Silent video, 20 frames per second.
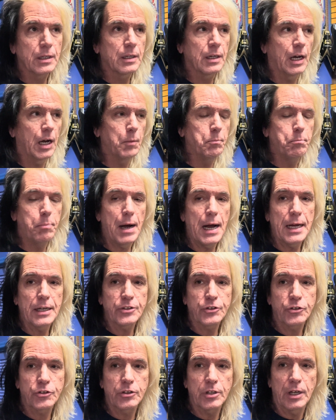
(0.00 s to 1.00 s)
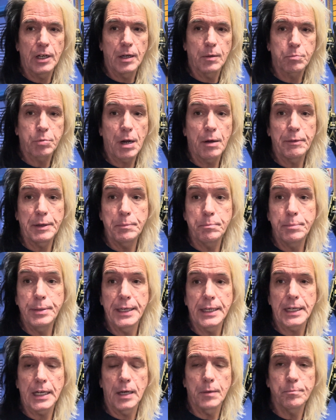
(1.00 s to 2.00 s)
a botched probably
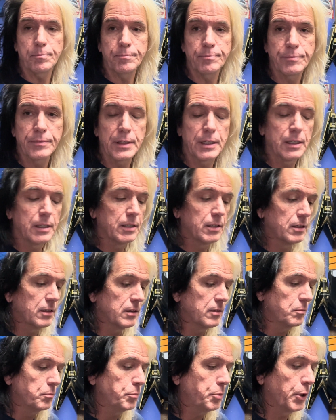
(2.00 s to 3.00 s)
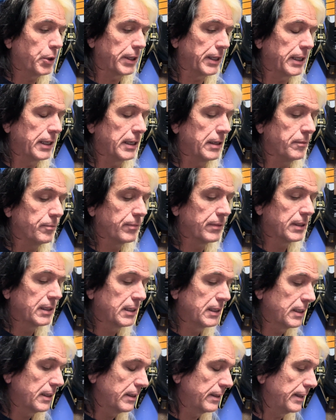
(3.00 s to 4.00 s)
pickup put in it.
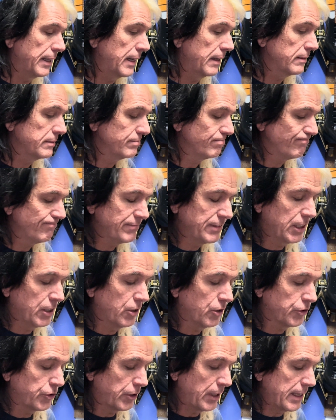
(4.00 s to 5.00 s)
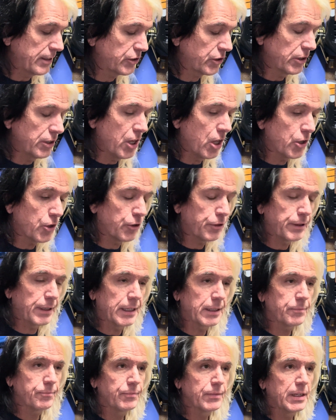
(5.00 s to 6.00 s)
That, so that's another
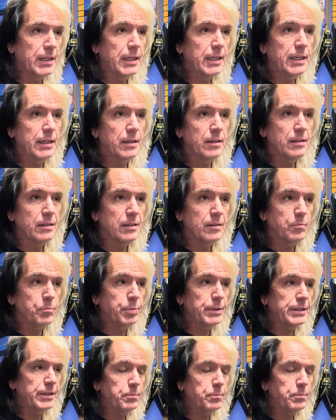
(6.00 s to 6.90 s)
thing. But the